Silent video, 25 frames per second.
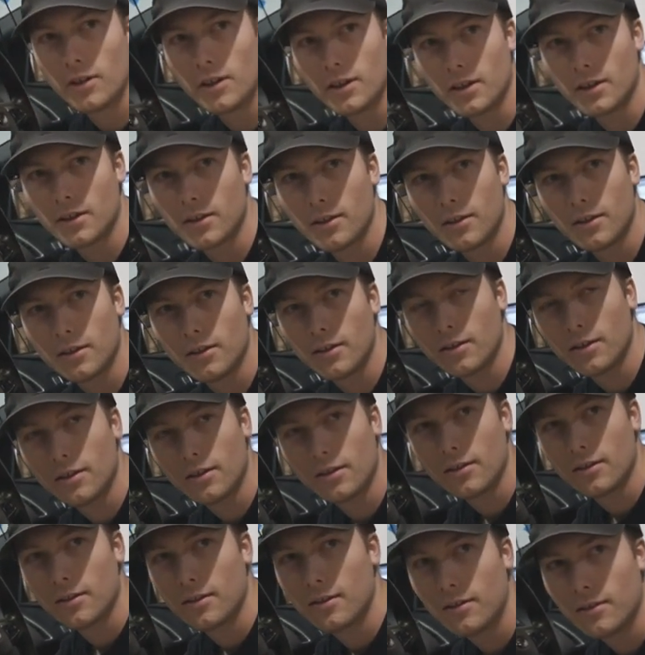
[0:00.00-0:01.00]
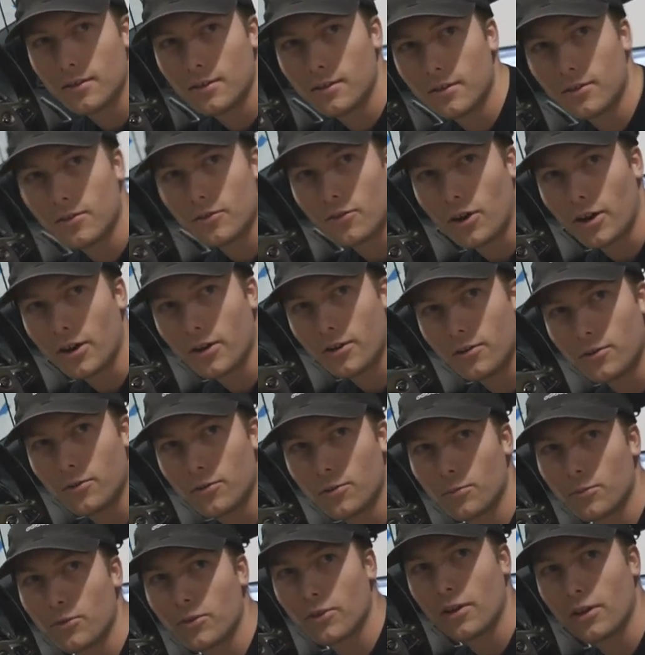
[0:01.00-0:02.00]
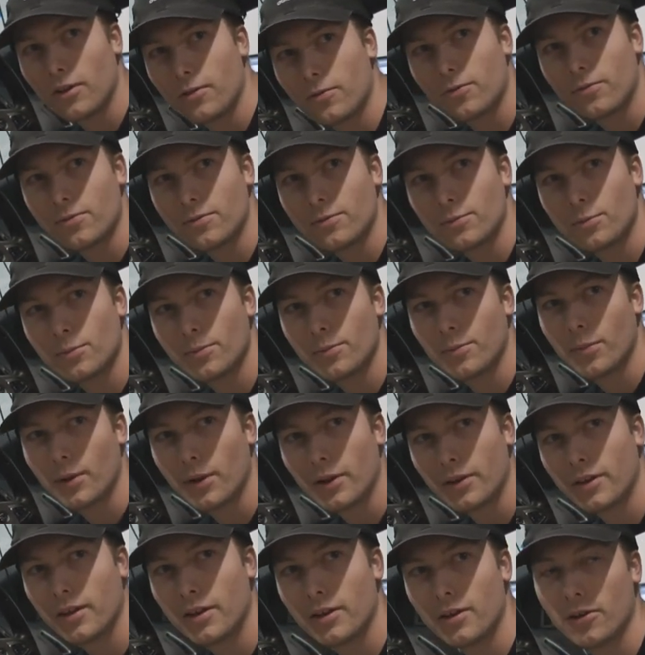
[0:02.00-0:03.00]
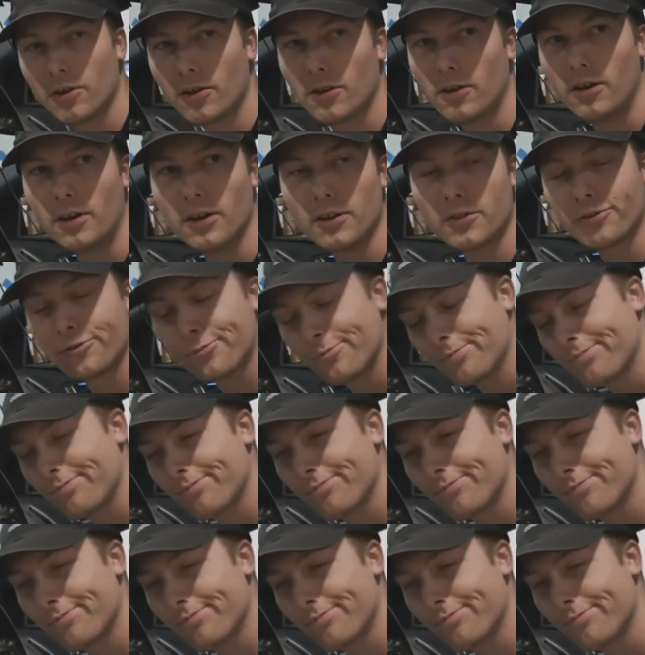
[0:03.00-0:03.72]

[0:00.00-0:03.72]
like try to do some stuff. Mm-hmm. But then your clutch.